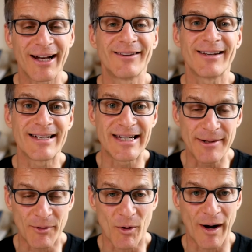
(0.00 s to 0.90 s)
It's a
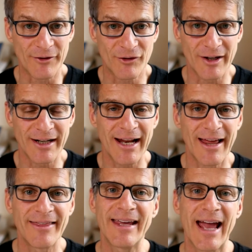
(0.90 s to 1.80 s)
deep question.
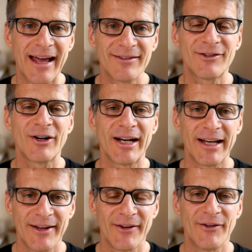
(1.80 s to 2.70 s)
And the answer
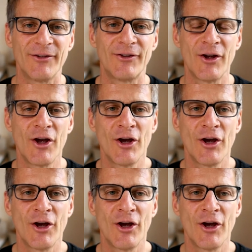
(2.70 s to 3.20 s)
is,